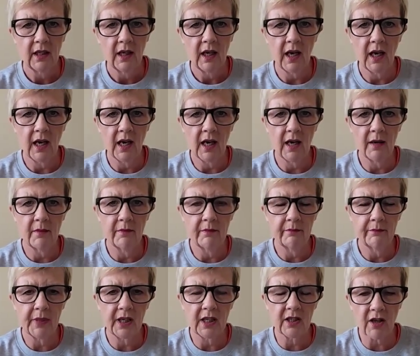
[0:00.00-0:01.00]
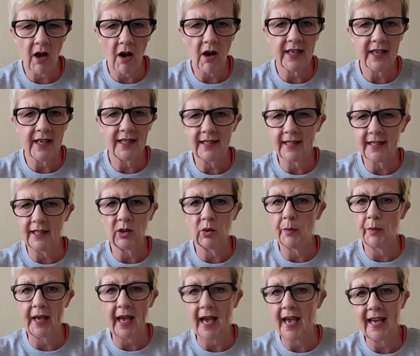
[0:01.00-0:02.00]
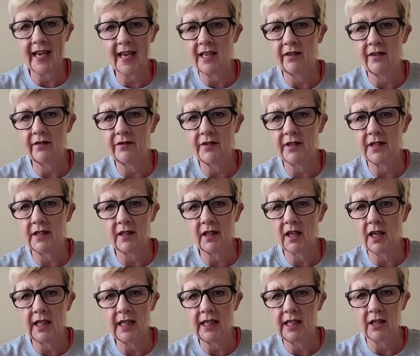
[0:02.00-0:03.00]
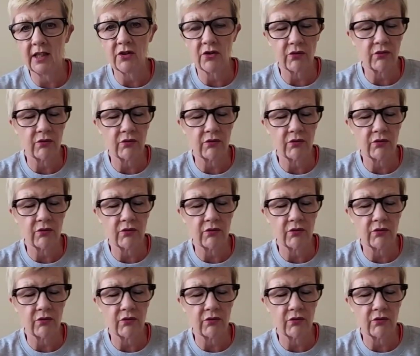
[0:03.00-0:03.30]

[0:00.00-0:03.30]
Because I still behaved in